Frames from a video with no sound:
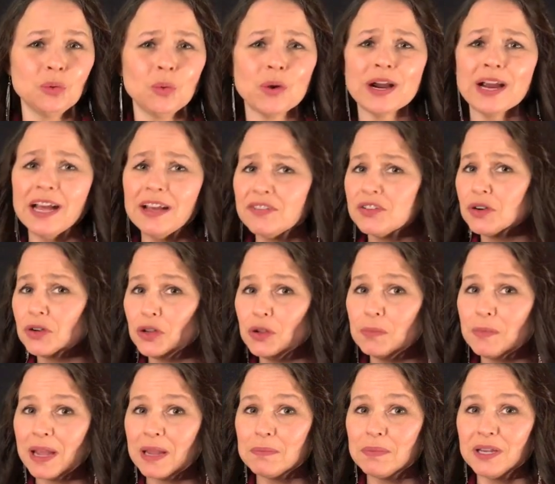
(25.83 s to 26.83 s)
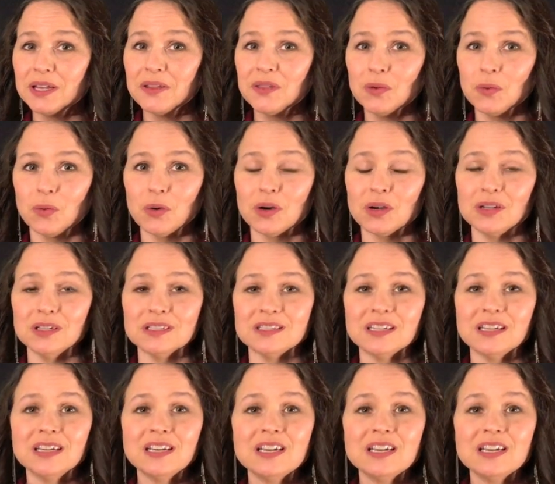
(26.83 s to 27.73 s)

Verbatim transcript: wherever you may be in the world,